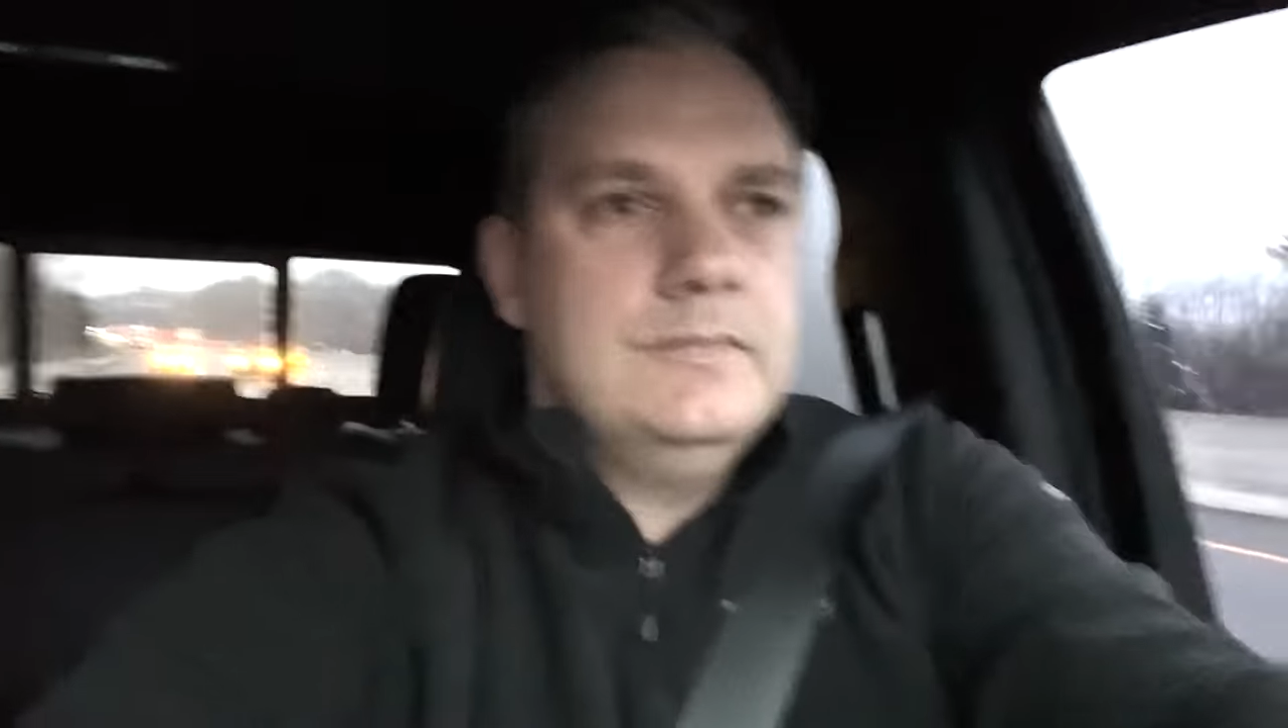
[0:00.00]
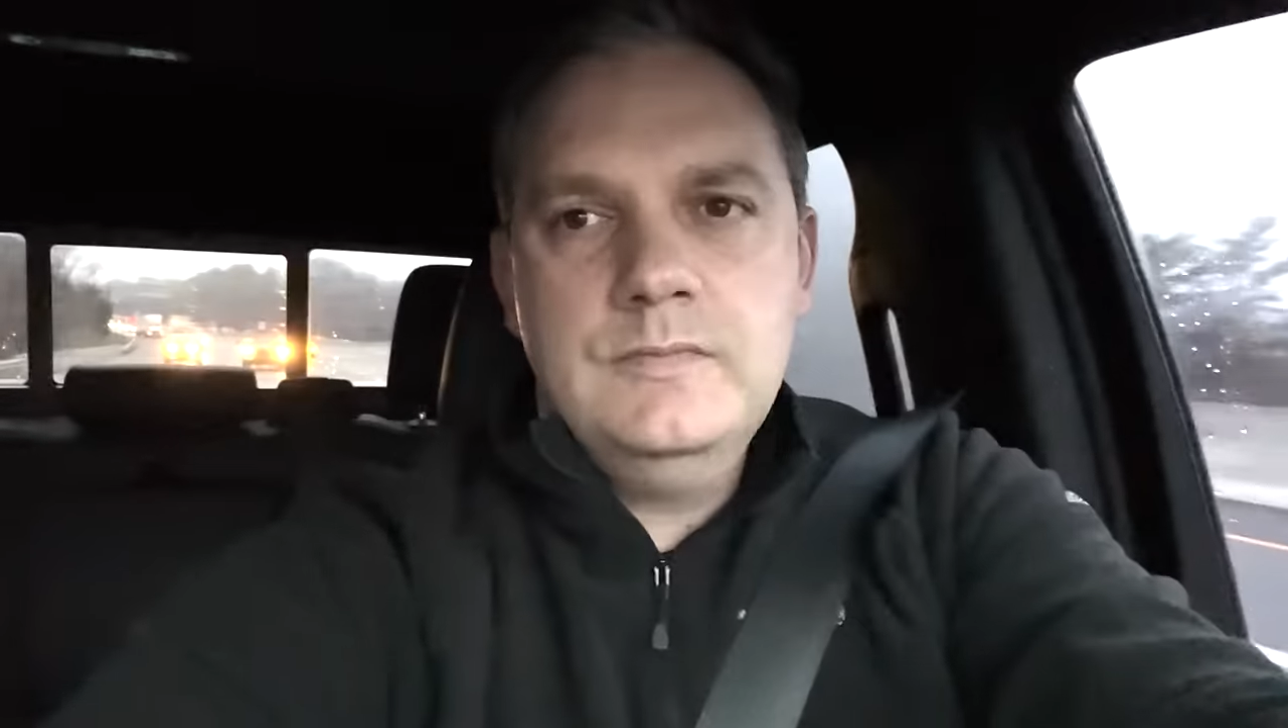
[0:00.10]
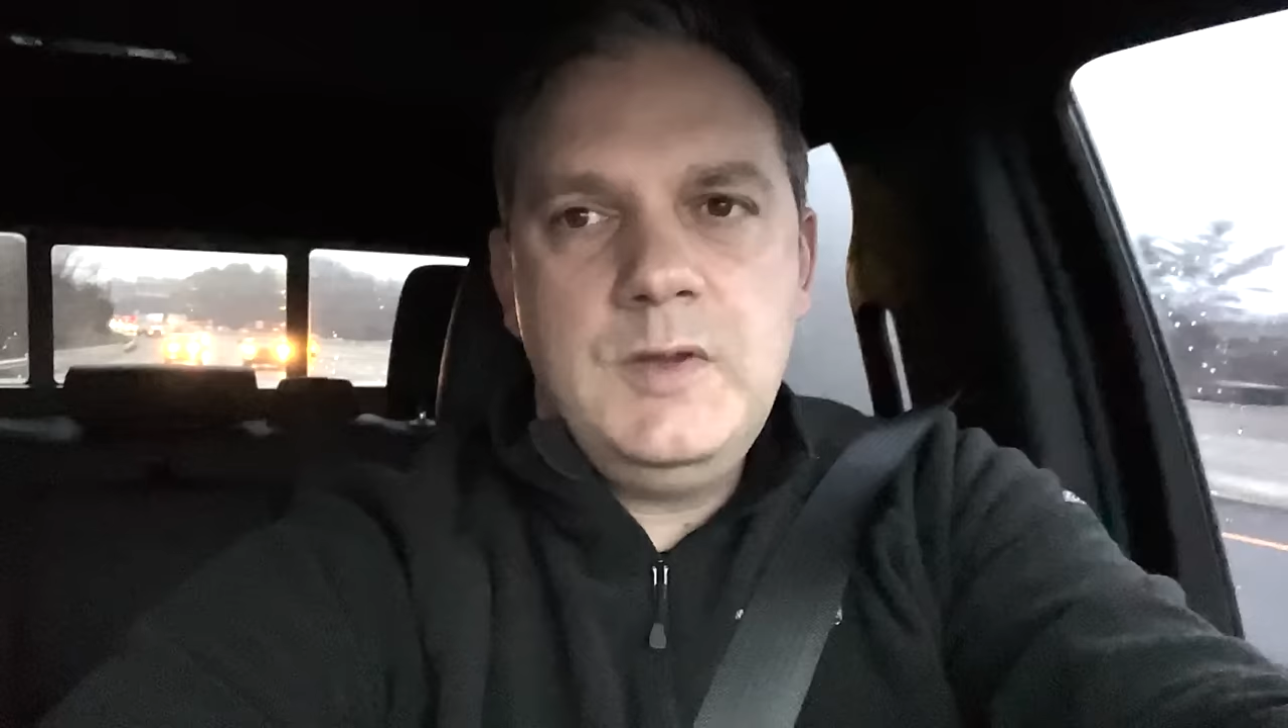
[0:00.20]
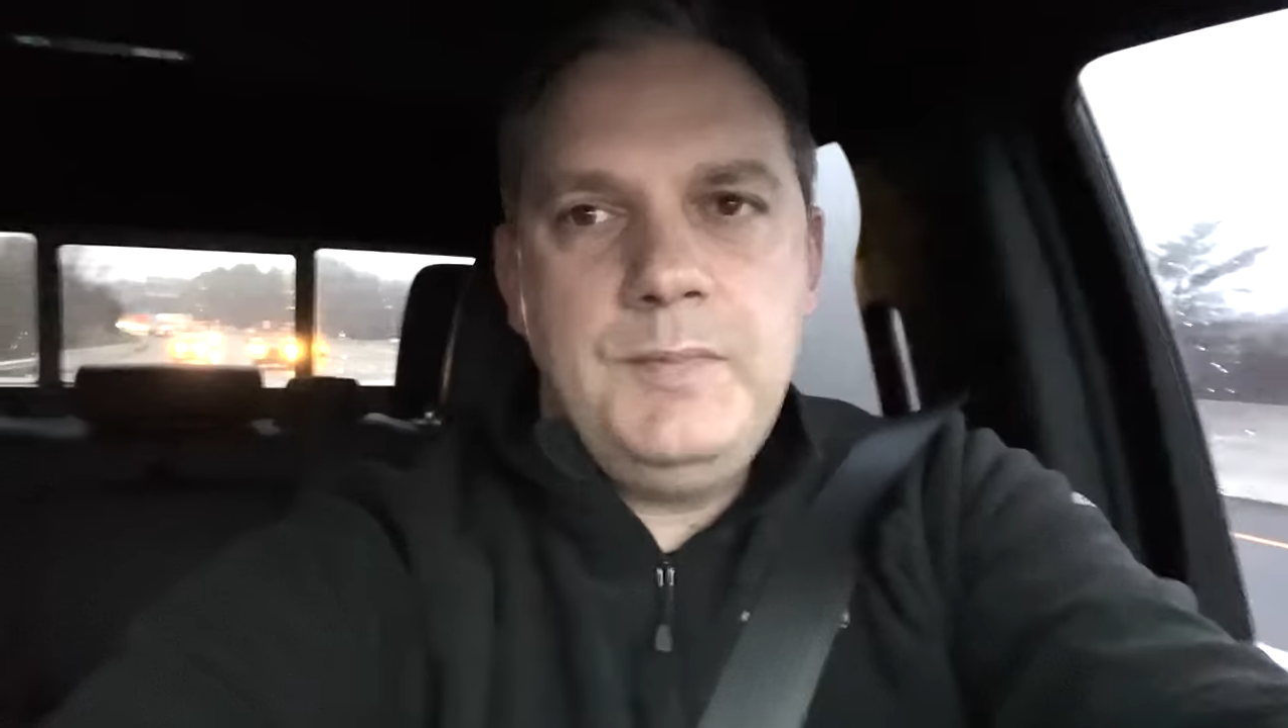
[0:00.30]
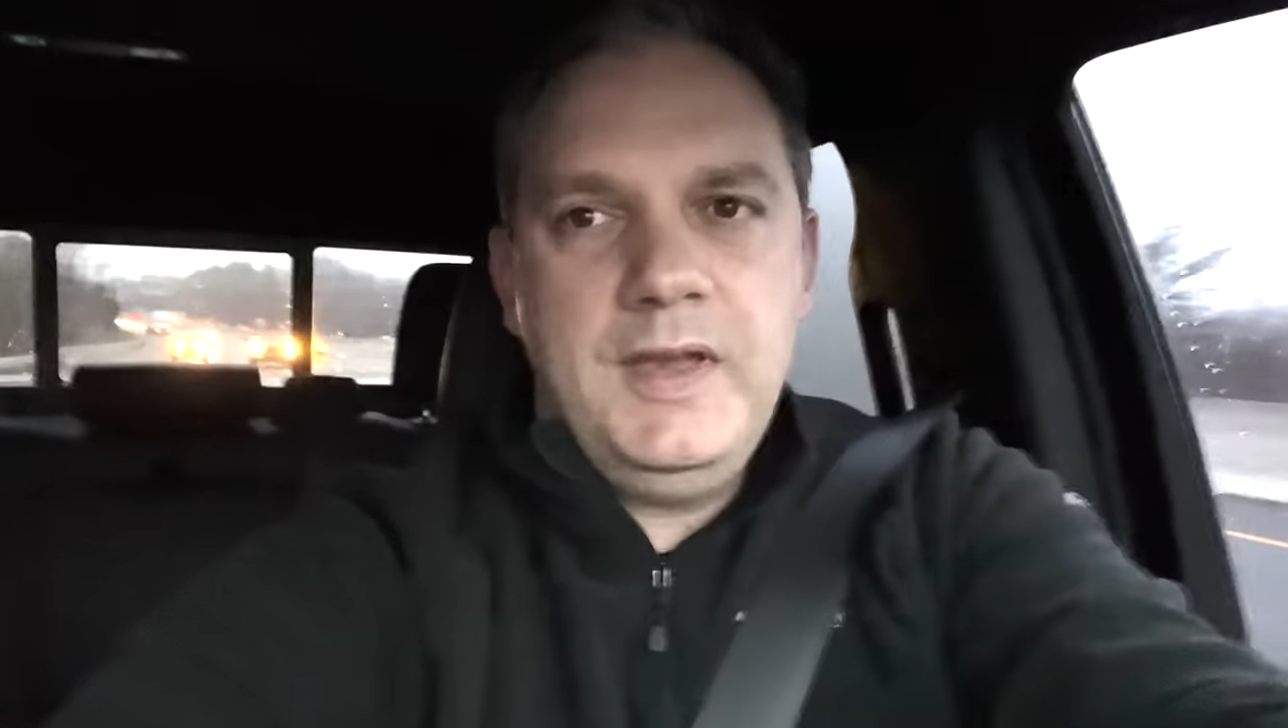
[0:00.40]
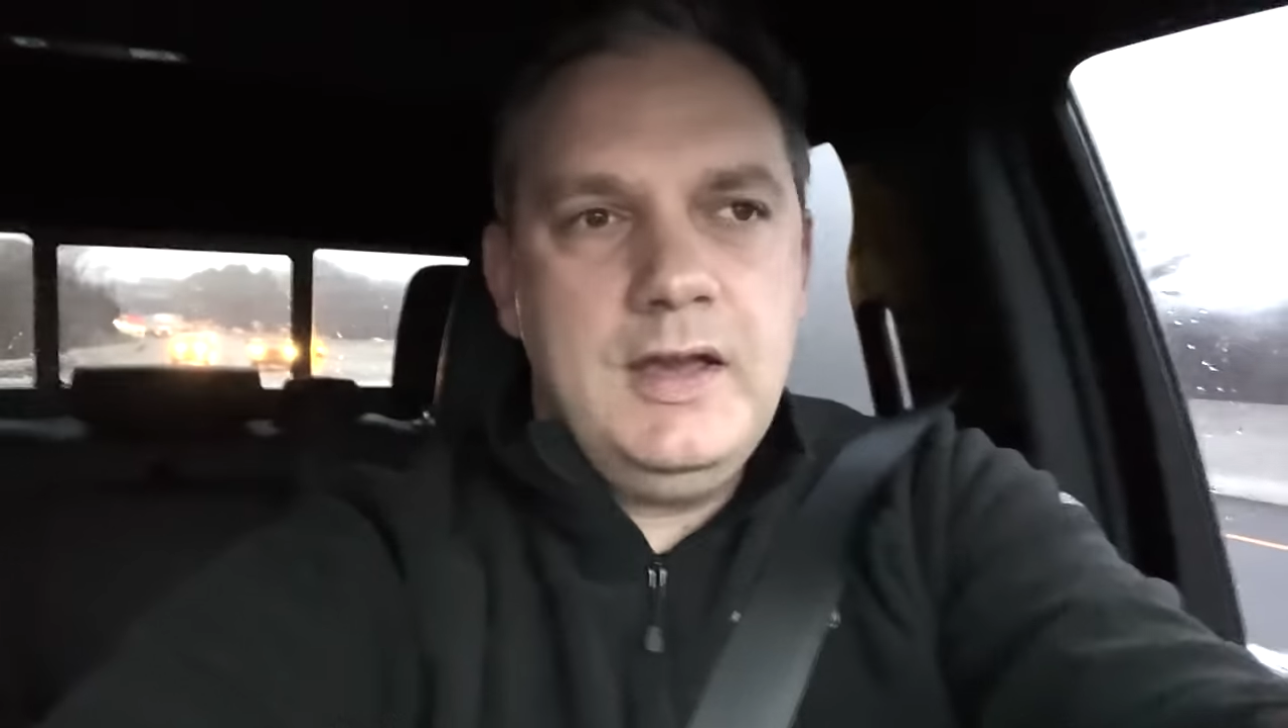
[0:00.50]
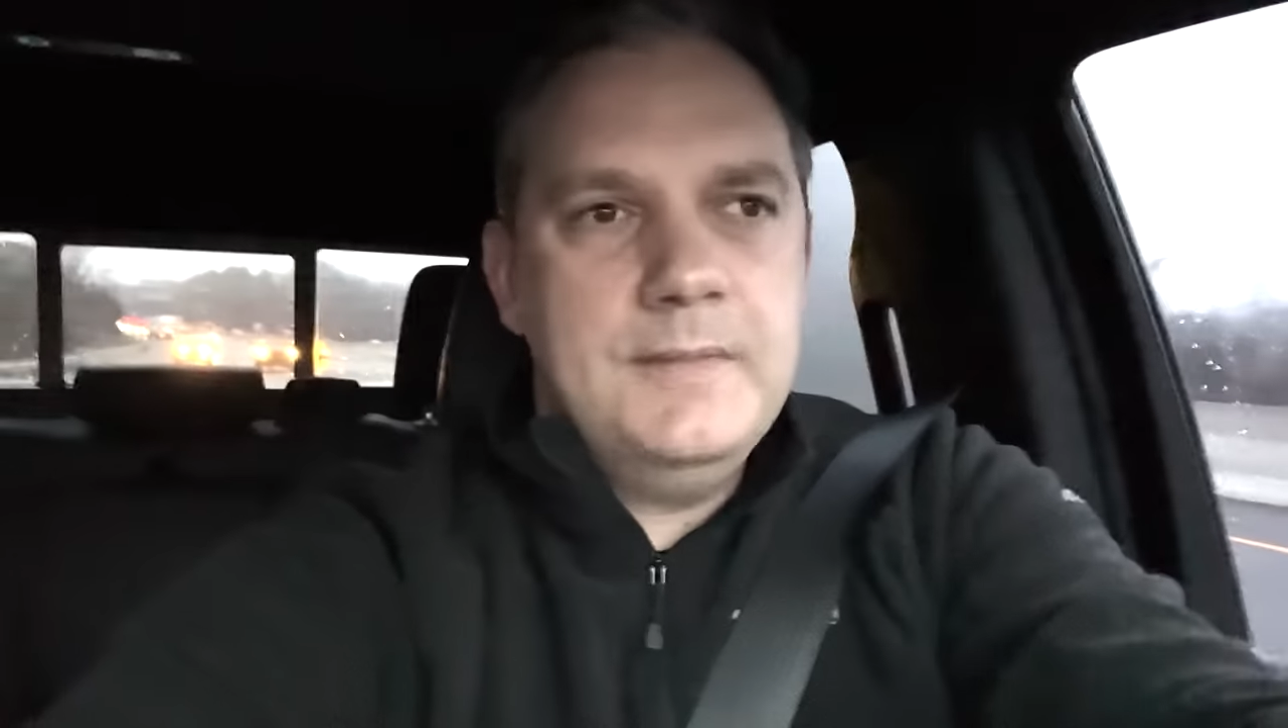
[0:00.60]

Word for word: to pick up